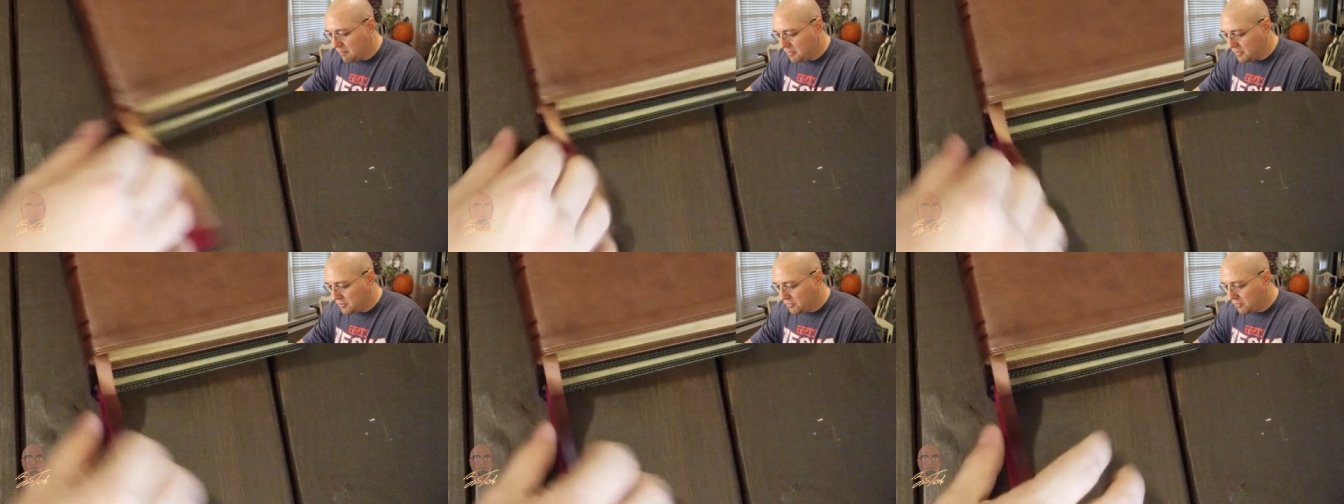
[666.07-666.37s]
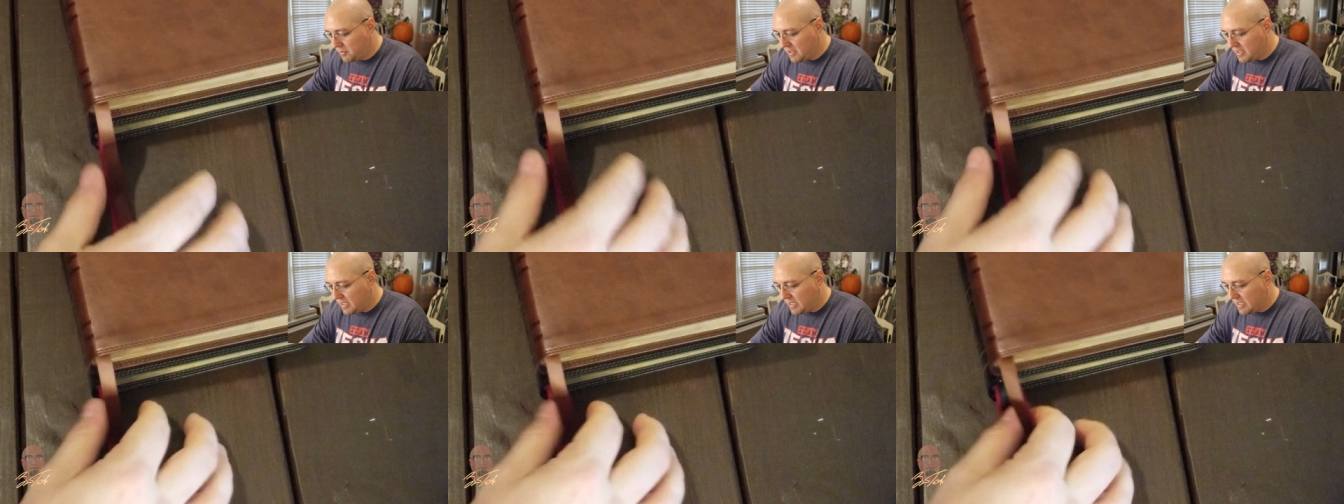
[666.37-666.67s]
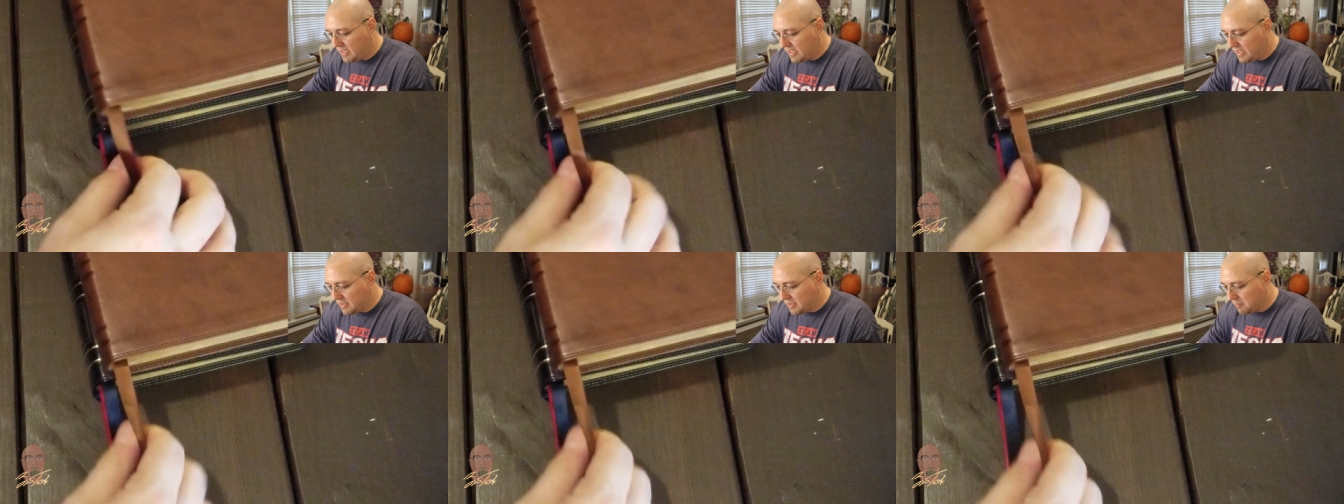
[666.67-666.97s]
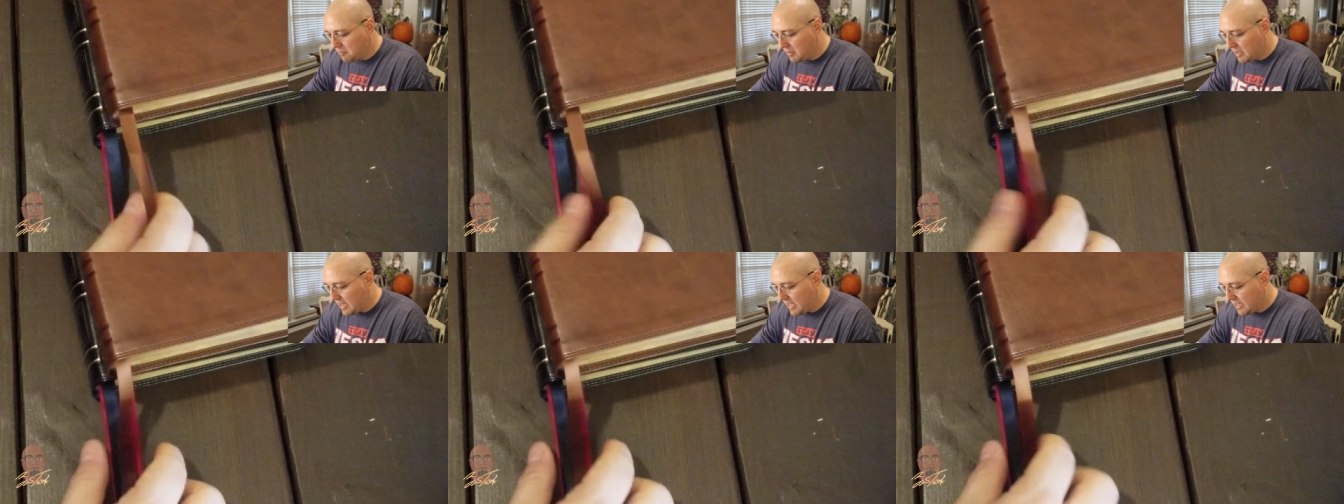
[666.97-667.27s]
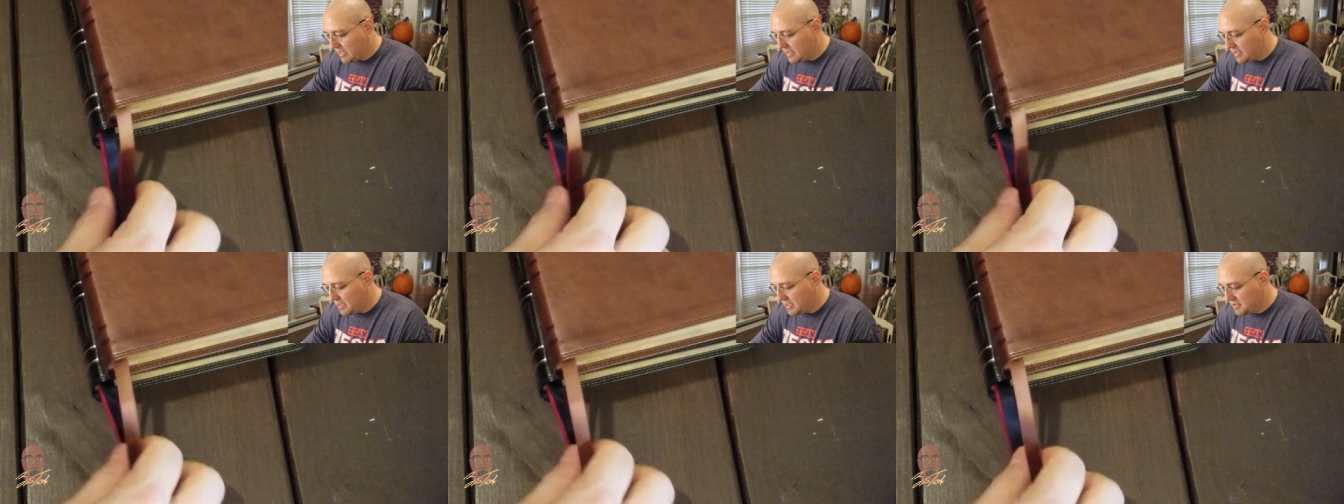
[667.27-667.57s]
between it and the
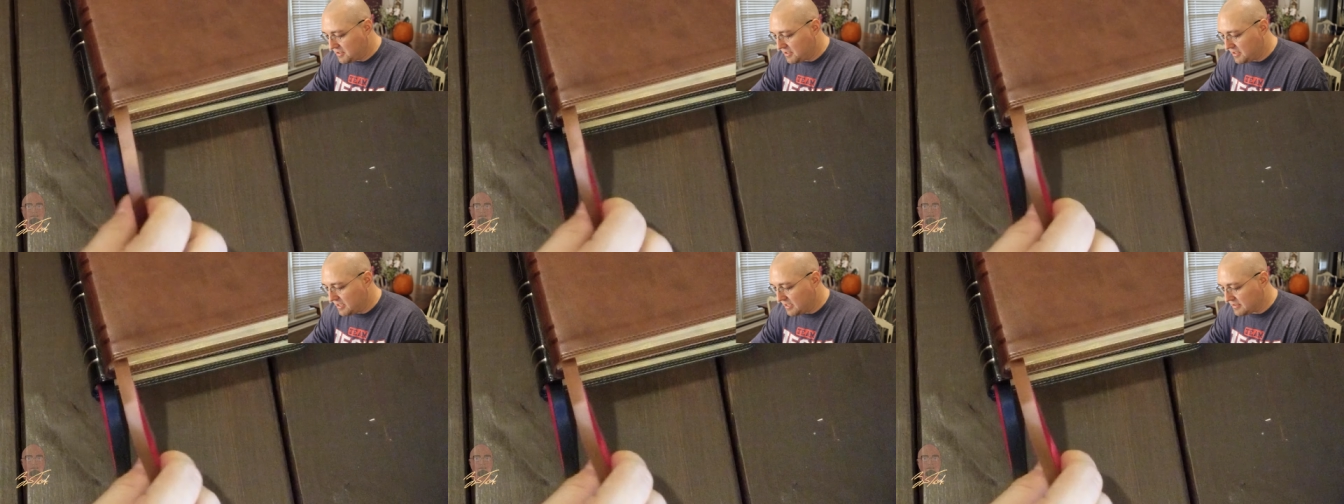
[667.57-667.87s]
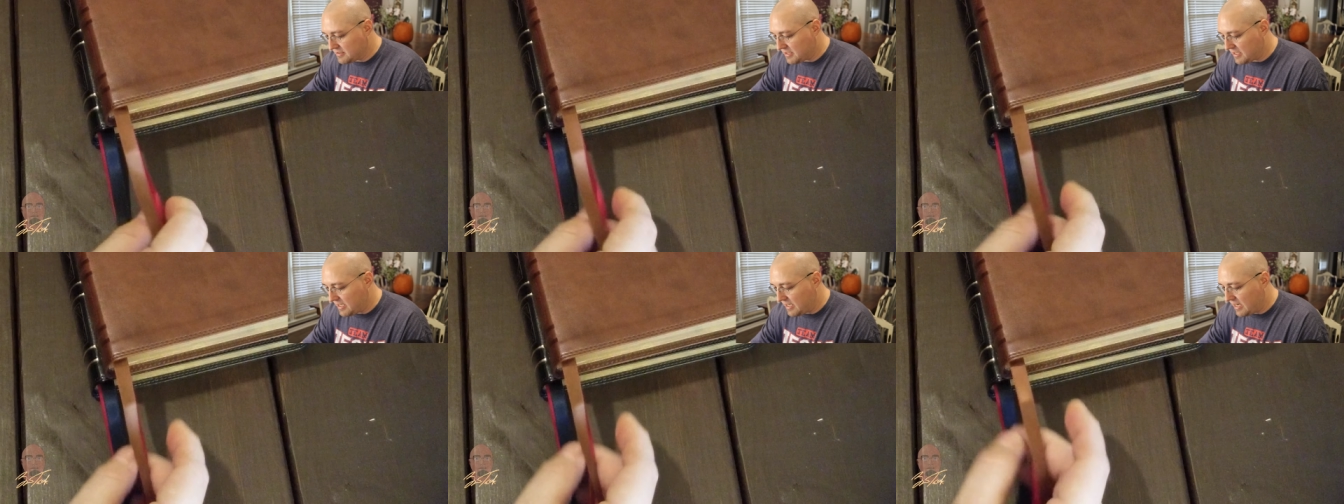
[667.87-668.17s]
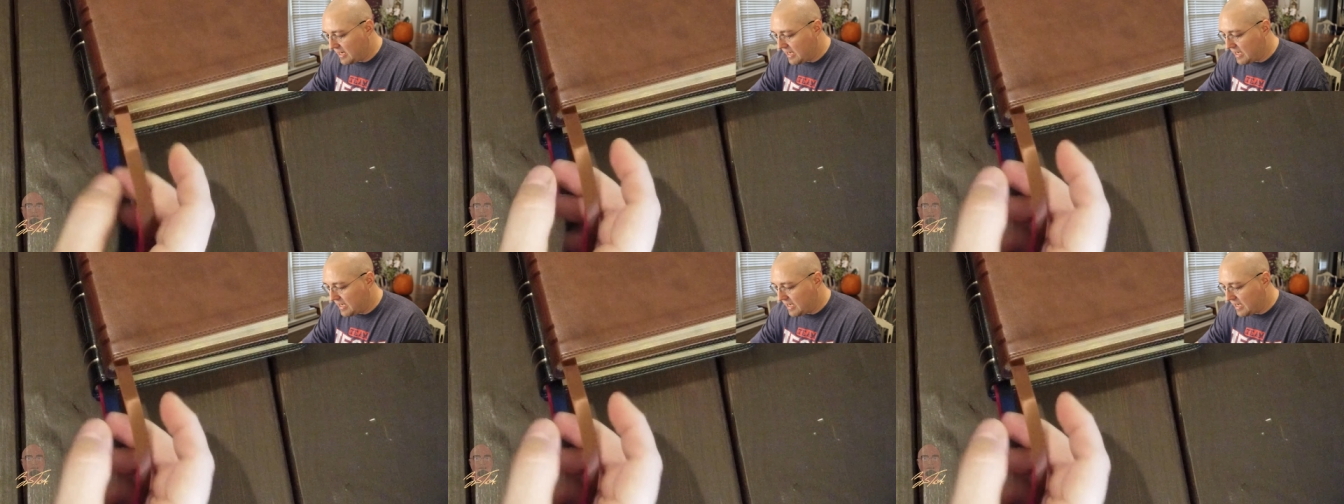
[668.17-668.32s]
black edition is that it